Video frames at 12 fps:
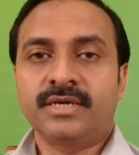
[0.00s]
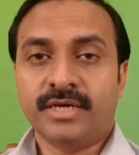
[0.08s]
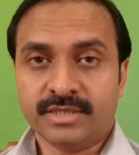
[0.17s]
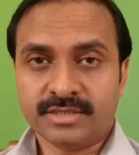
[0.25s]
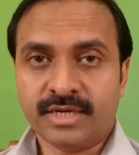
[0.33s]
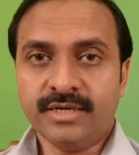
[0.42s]

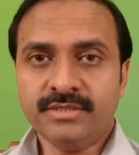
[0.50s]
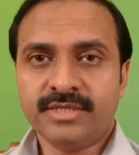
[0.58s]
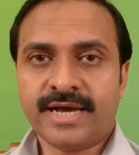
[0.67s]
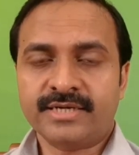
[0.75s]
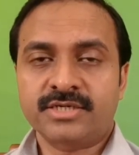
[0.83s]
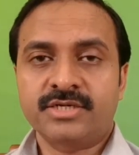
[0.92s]
It is learned
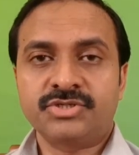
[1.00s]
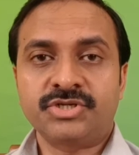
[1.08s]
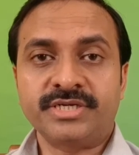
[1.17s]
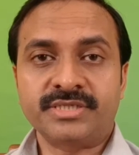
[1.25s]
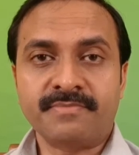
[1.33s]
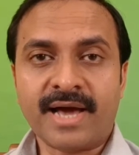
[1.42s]
that
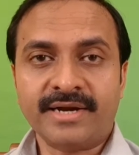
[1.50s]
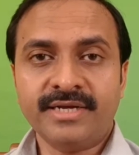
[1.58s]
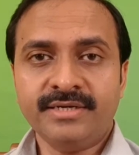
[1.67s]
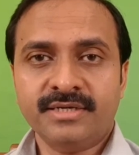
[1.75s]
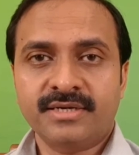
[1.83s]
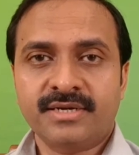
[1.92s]
she is
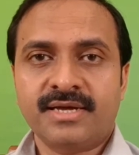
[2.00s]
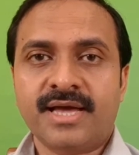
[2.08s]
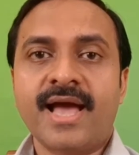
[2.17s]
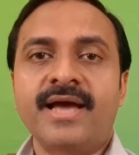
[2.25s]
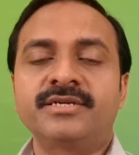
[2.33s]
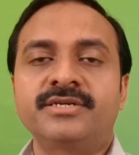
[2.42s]
married
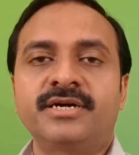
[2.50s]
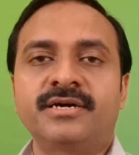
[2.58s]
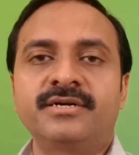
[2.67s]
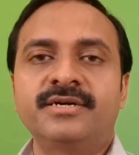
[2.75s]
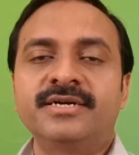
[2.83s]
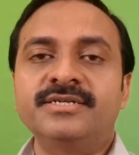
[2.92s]
and
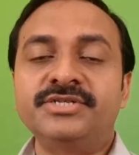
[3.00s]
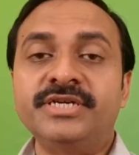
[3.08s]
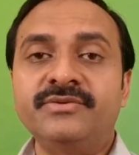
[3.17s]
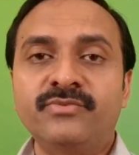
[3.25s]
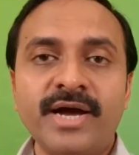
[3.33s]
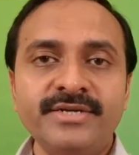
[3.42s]
she
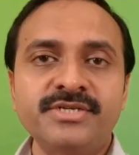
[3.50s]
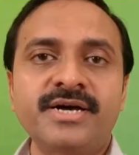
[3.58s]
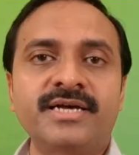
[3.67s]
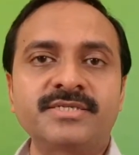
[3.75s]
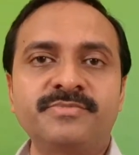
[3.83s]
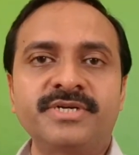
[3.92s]
invites her
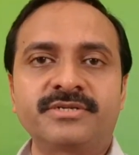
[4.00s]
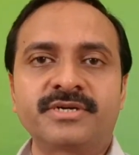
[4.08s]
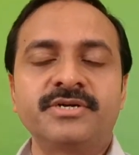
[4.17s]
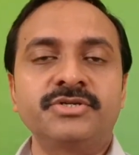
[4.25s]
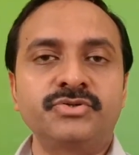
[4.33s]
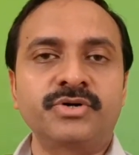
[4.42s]
husband
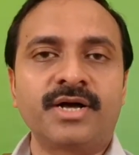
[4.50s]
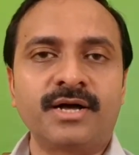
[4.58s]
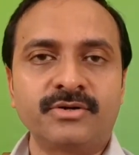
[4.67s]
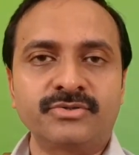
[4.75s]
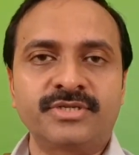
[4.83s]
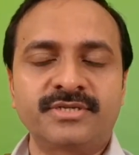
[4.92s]
to her
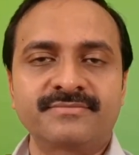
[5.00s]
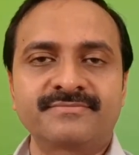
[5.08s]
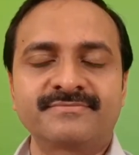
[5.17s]
house.